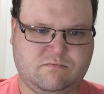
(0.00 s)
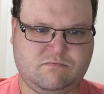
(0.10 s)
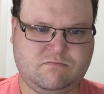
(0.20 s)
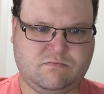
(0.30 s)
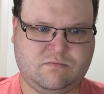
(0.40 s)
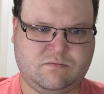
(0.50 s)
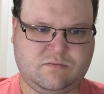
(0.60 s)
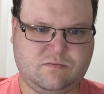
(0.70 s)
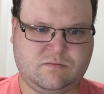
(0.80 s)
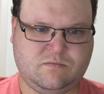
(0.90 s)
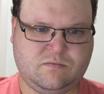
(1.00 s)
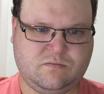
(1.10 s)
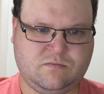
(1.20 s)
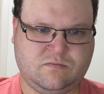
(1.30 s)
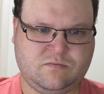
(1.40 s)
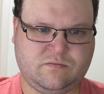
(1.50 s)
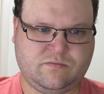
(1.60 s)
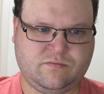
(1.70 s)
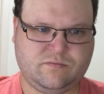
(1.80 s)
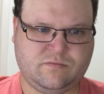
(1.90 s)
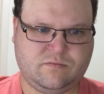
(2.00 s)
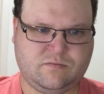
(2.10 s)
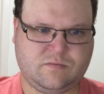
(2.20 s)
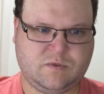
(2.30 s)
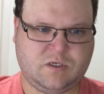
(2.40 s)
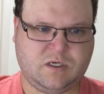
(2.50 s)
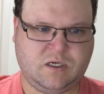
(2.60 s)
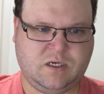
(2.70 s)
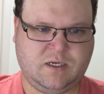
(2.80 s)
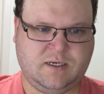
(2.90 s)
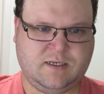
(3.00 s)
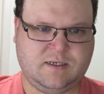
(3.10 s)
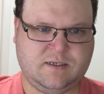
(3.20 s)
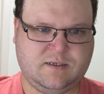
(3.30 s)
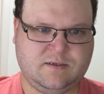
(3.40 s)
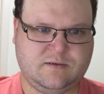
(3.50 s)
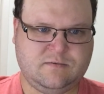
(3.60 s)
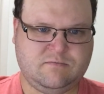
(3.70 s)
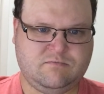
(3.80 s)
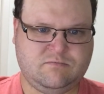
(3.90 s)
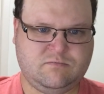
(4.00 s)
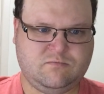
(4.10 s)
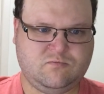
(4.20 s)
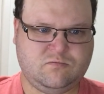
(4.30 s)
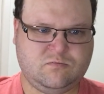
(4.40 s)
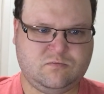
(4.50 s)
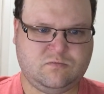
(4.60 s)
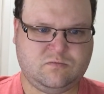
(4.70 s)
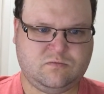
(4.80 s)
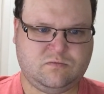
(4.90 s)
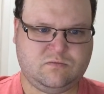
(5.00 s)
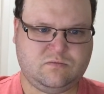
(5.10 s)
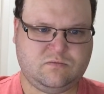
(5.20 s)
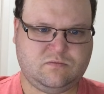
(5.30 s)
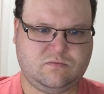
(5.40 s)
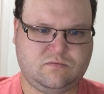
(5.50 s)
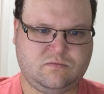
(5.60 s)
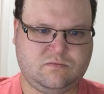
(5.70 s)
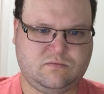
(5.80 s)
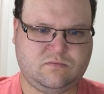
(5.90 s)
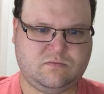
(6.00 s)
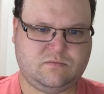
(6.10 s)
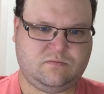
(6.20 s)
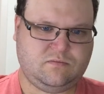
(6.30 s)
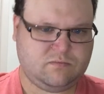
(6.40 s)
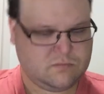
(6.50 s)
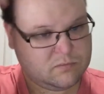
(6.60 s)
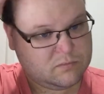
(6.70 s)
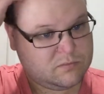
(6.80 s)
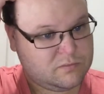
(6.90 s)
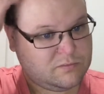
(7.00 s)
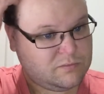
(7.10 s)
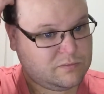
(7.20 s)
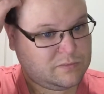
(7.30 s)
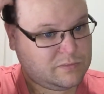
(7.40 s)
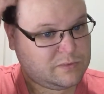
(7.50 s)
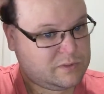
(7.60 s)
Nothing is said.